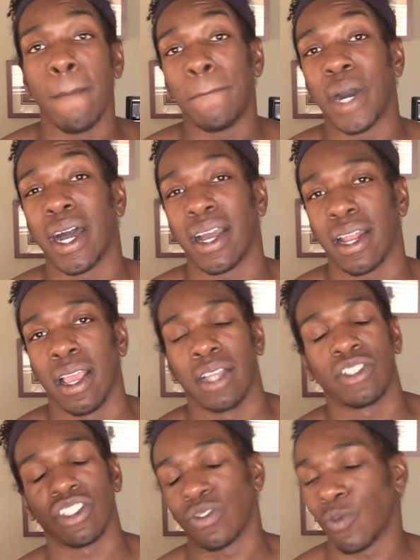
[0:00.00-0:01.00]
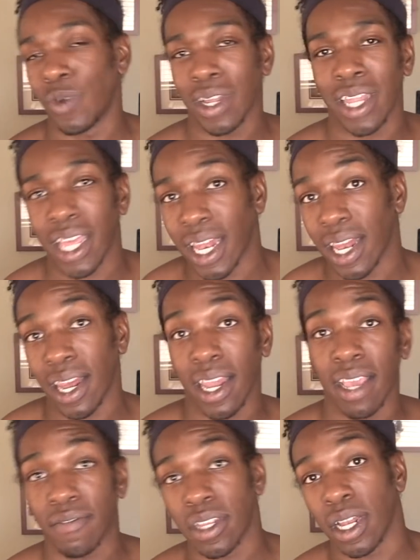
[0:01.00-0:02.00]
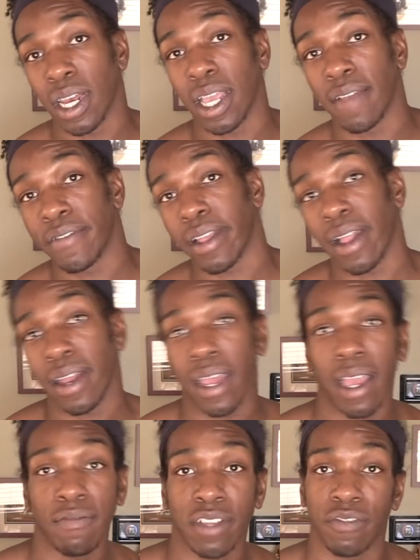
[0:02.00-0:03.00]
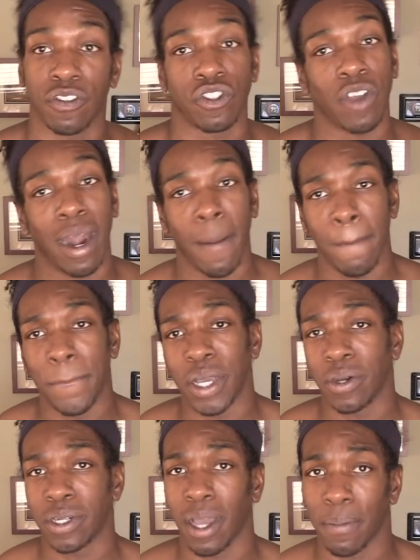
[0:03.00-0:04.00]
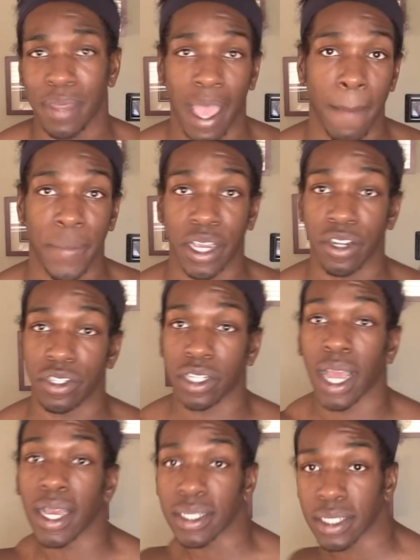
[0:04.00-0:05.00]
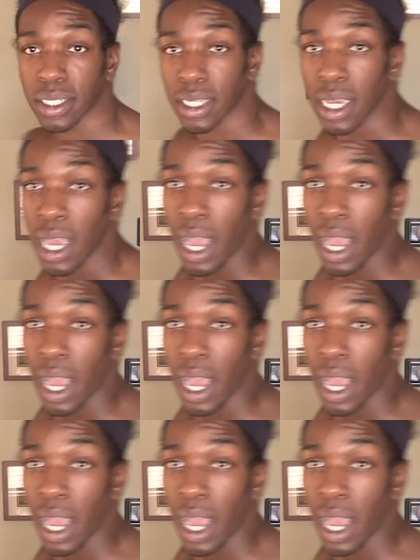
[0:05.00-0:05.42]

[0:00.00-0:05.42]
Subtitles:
but just really lift, lift, lift if you're trying to build up that bigger chest.